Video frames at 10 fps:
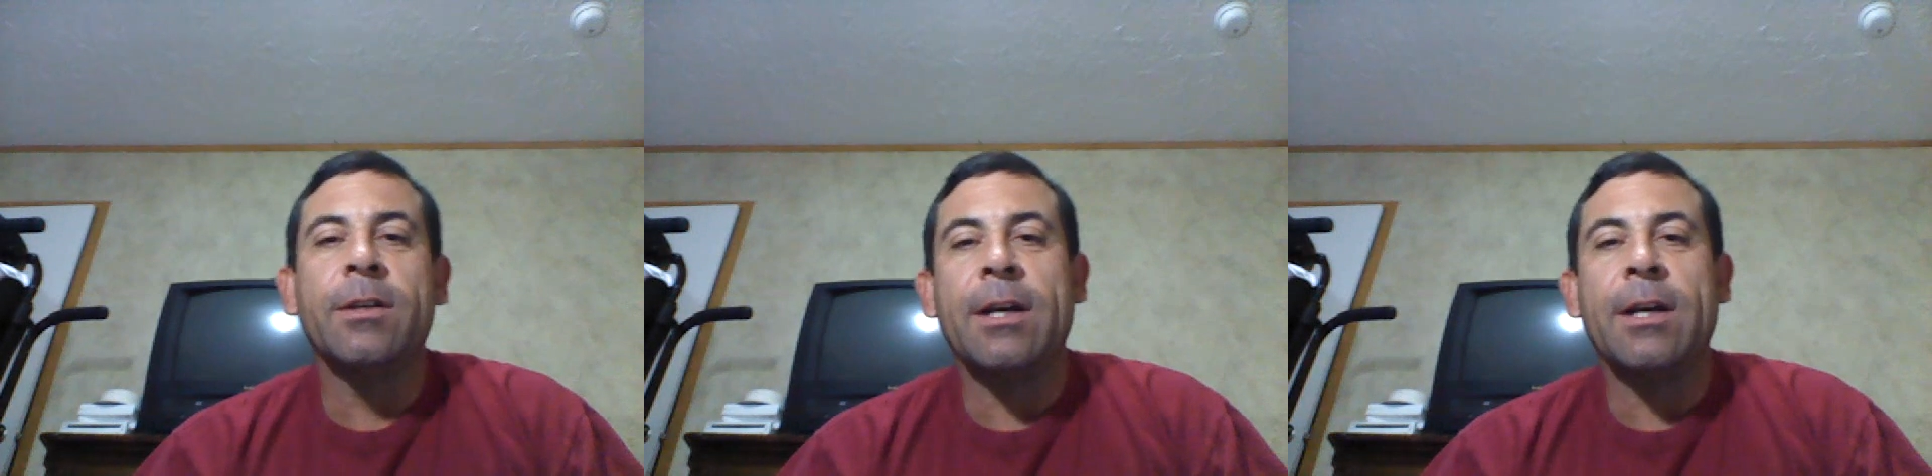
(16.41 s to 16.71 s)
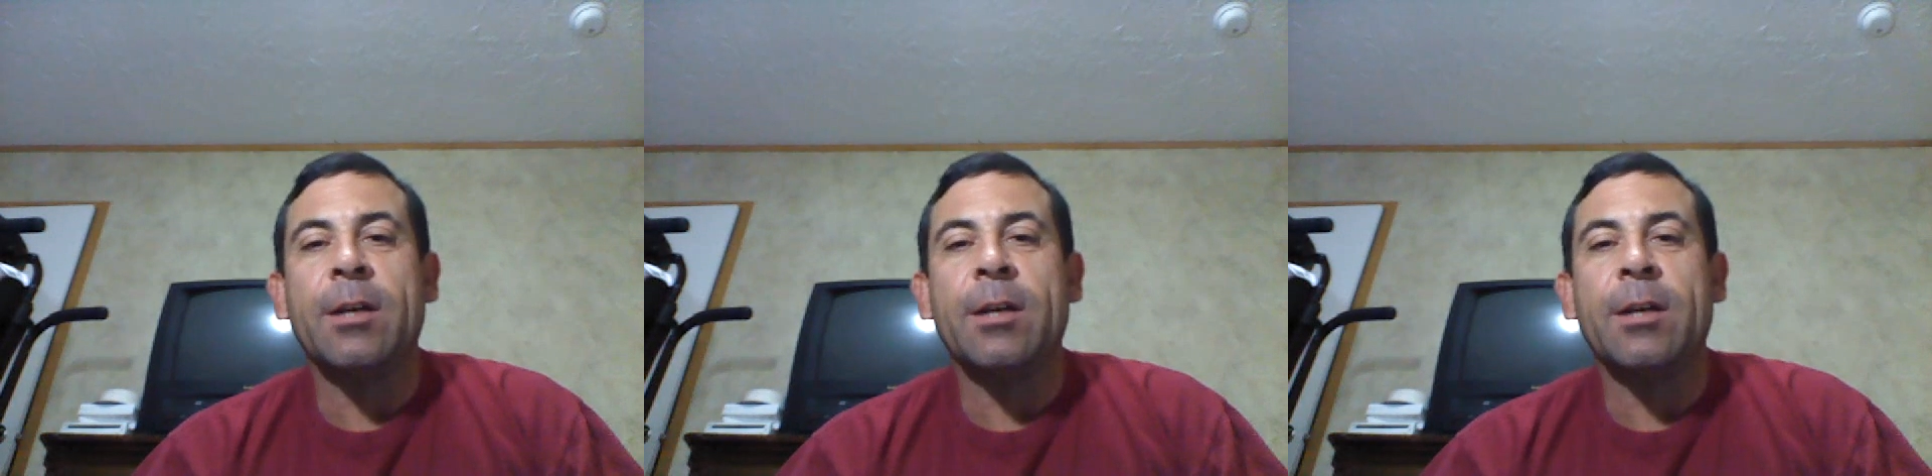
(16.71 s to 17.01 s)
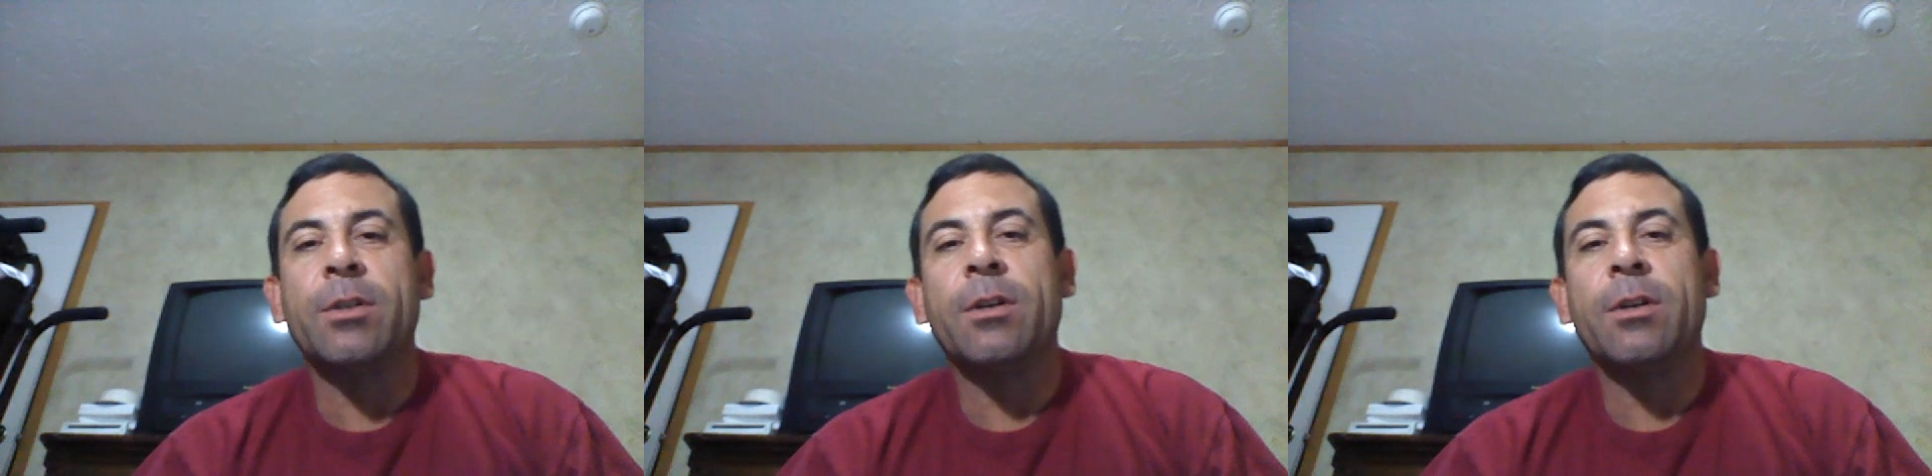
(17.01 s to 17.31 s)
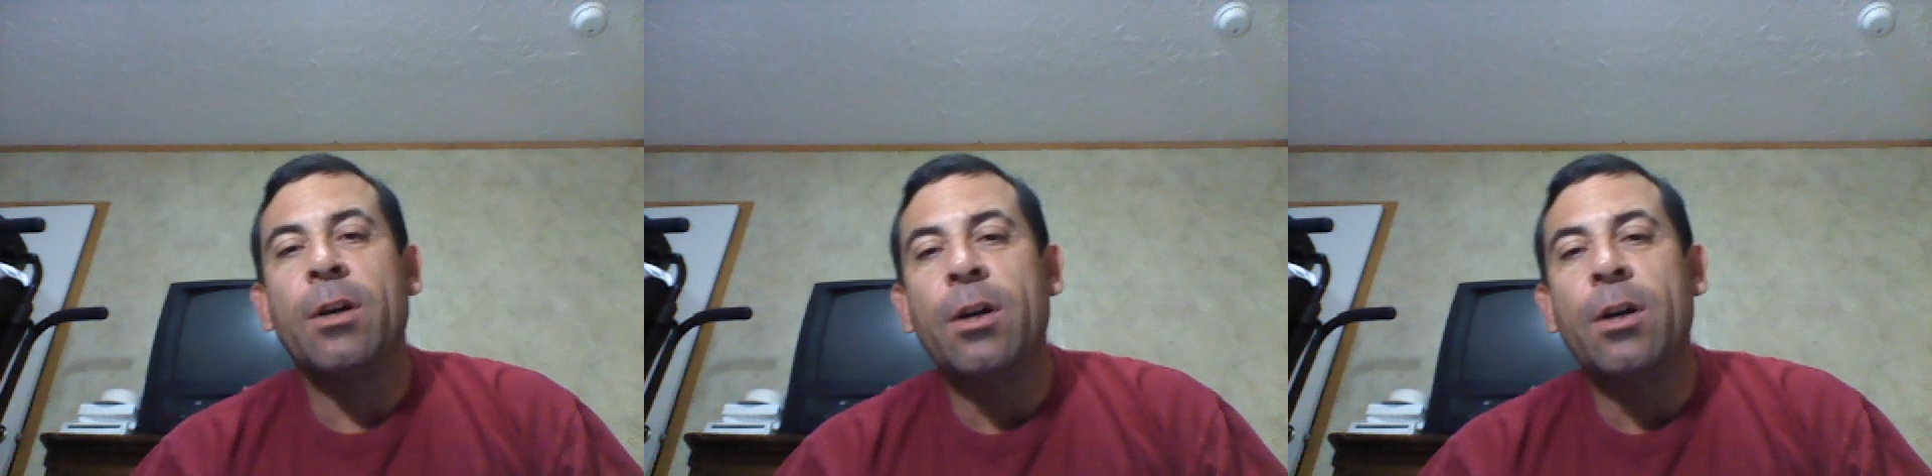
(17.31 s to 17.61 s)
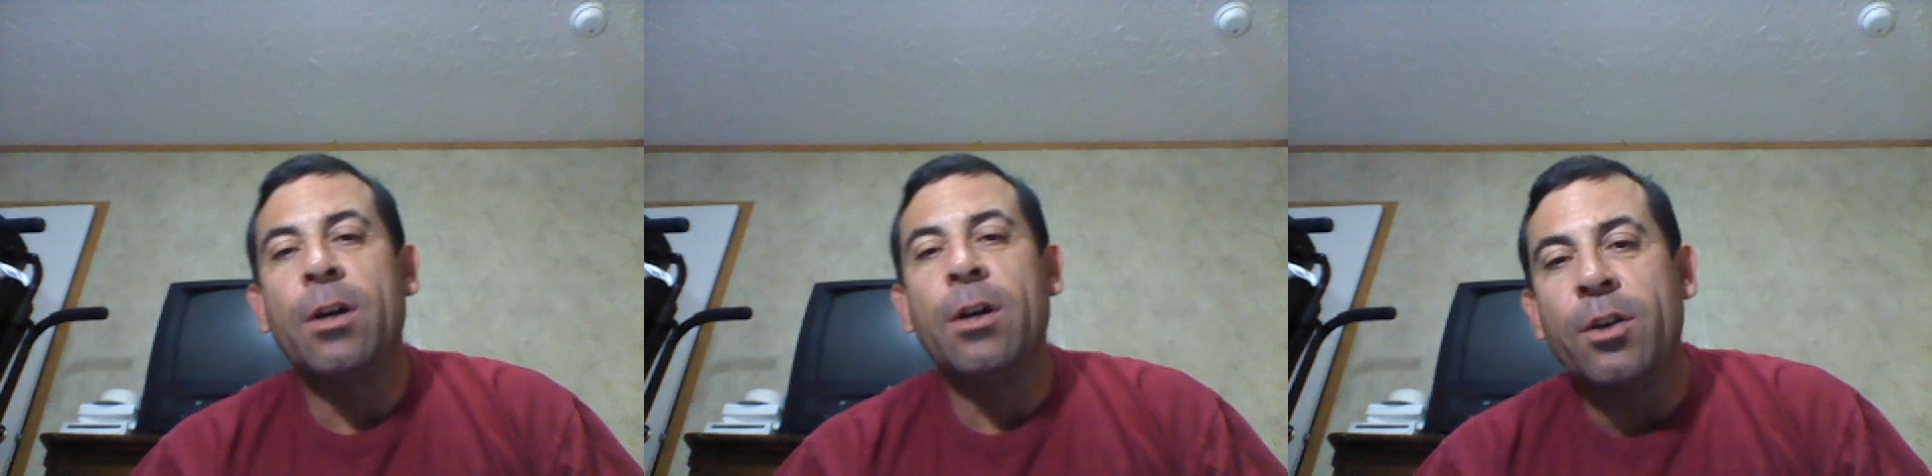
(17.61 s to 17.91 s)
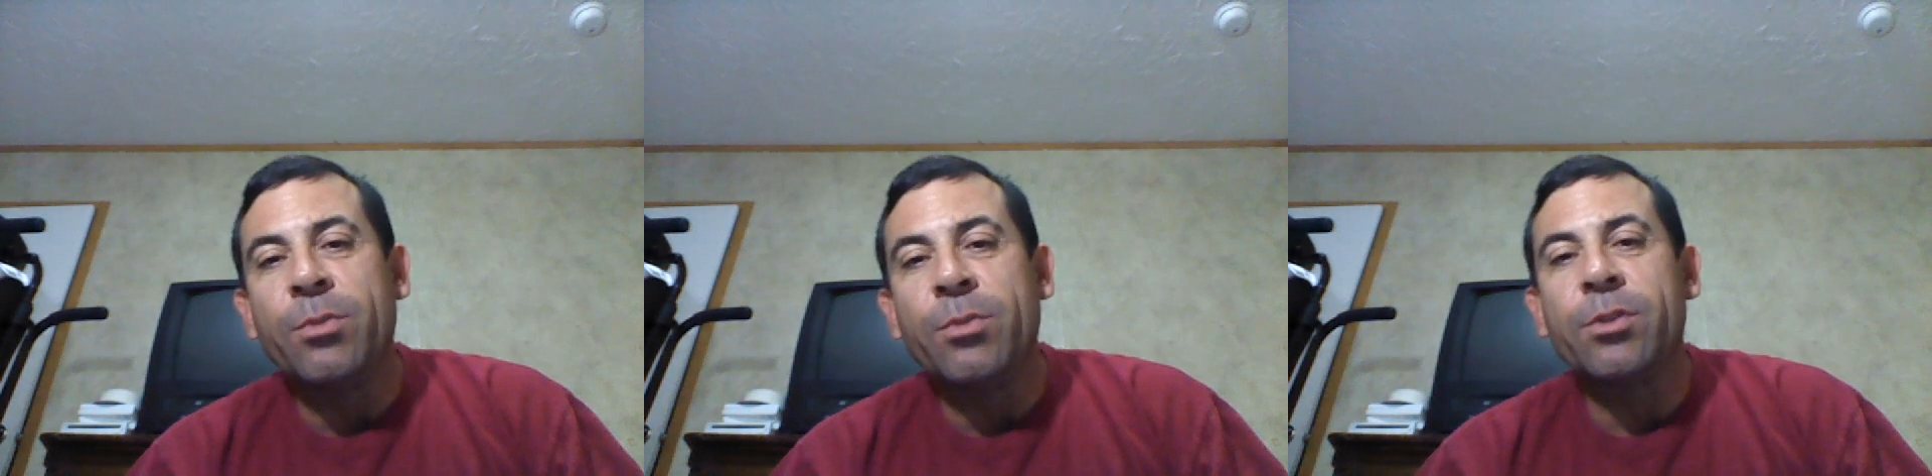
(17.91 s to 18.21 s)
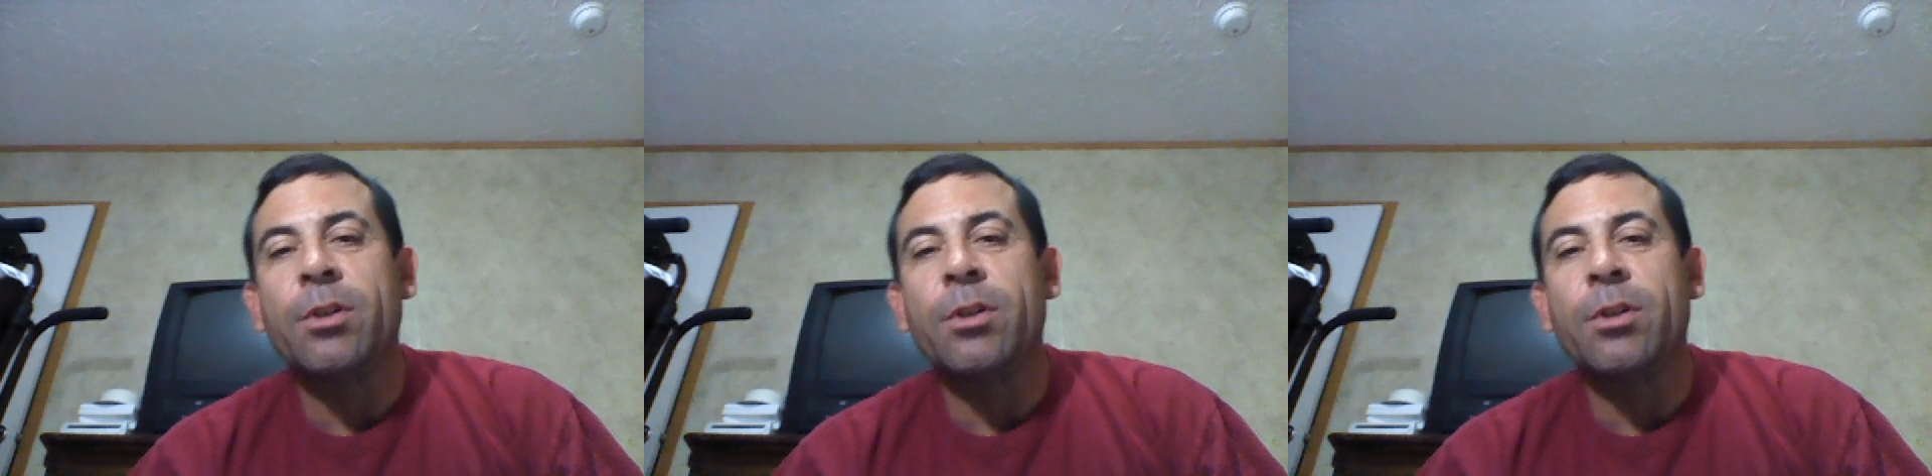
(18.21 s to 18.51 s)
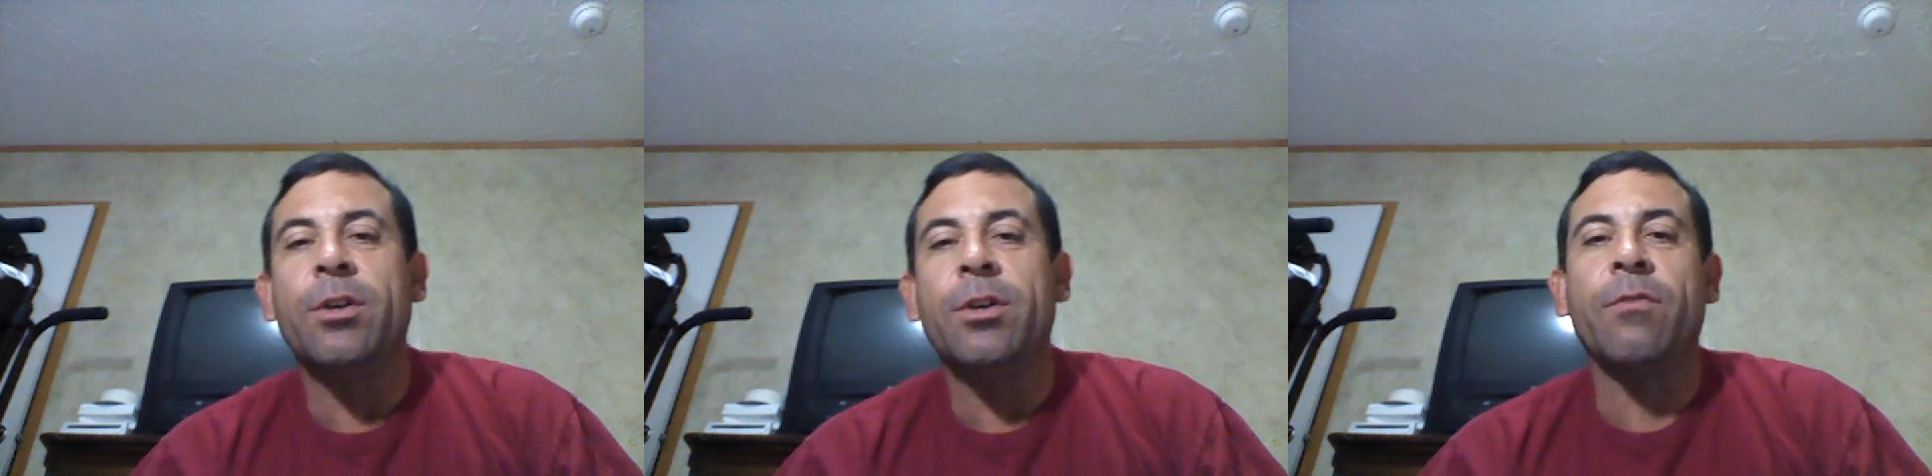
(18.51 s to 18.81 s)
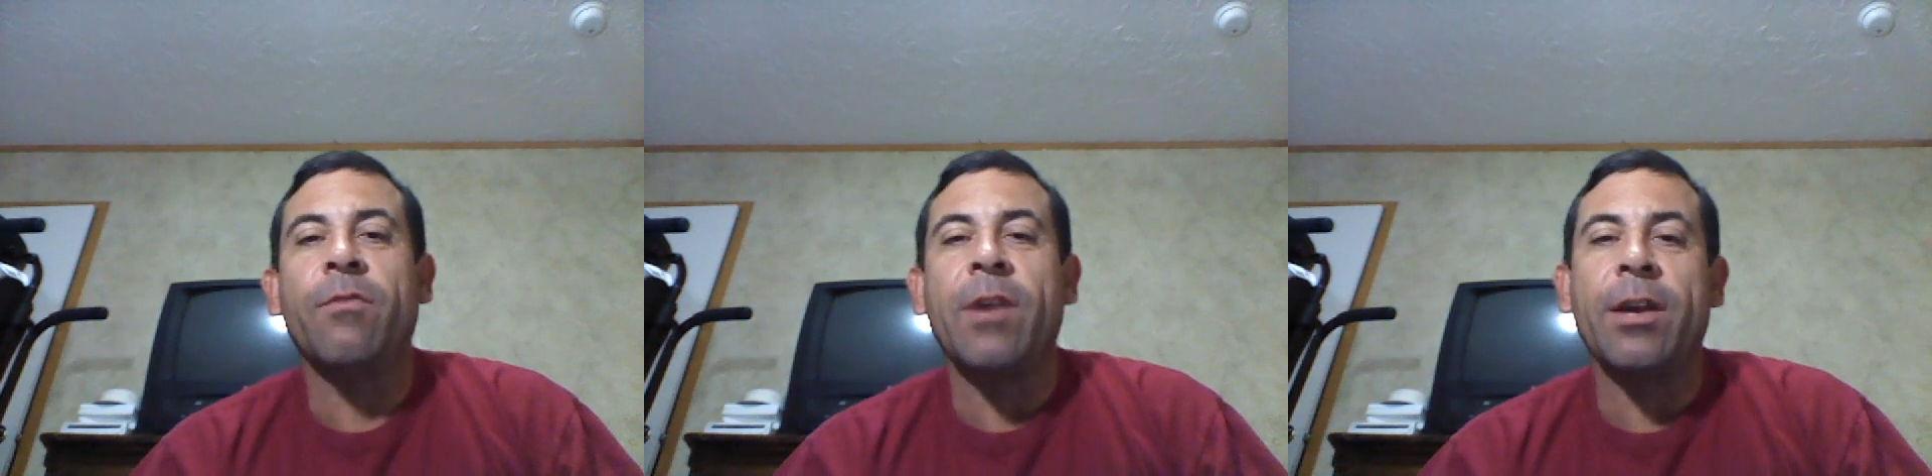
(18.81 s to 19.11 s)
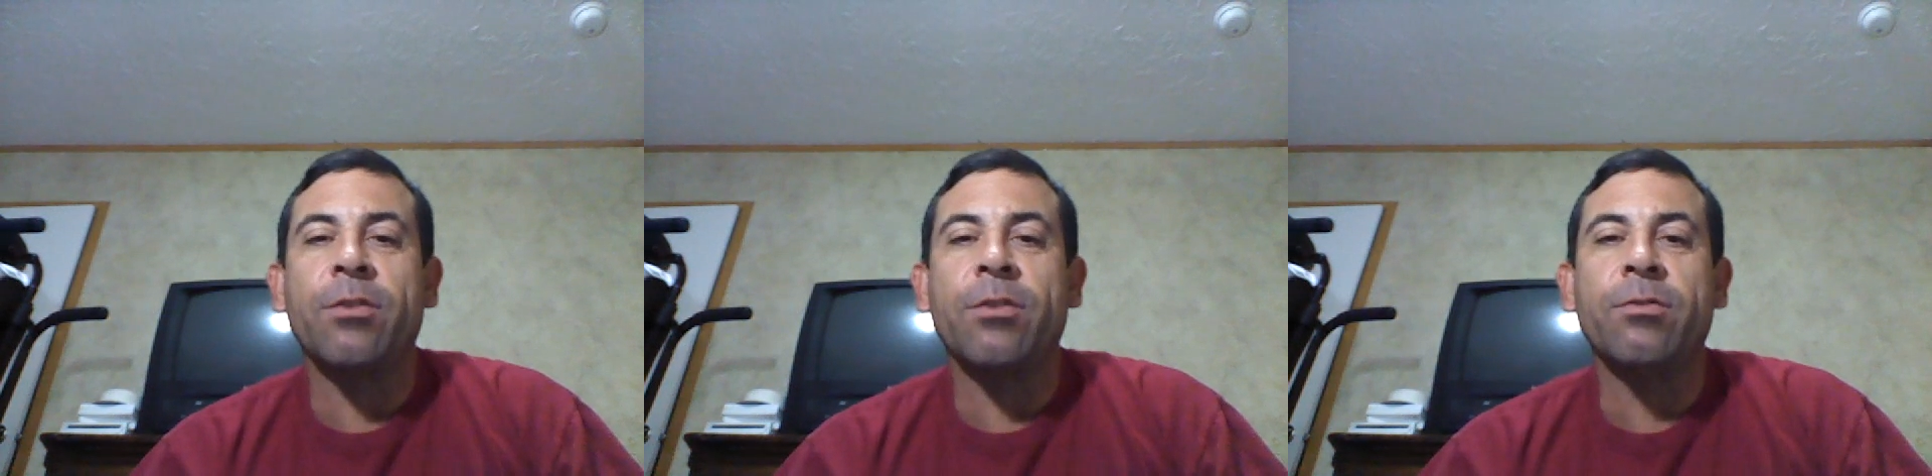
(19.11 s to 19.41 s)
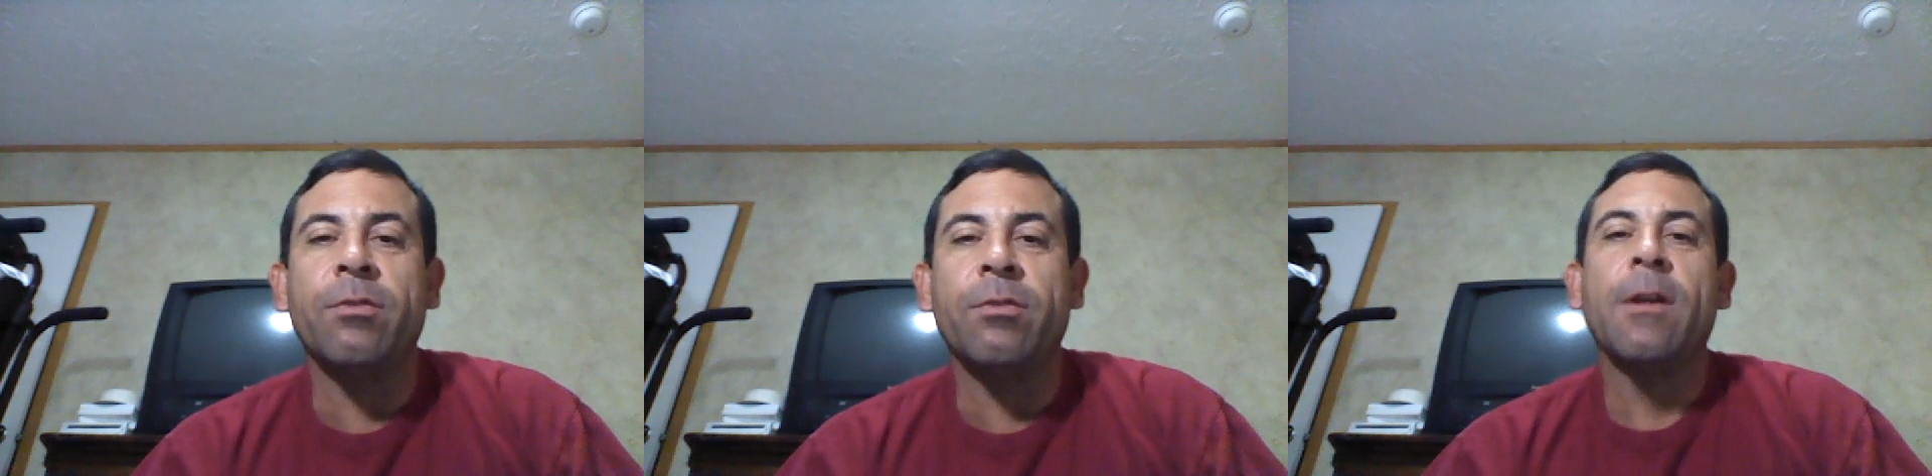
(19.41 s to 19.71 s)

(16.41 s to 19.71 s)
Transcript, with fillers: times other numbers under a radical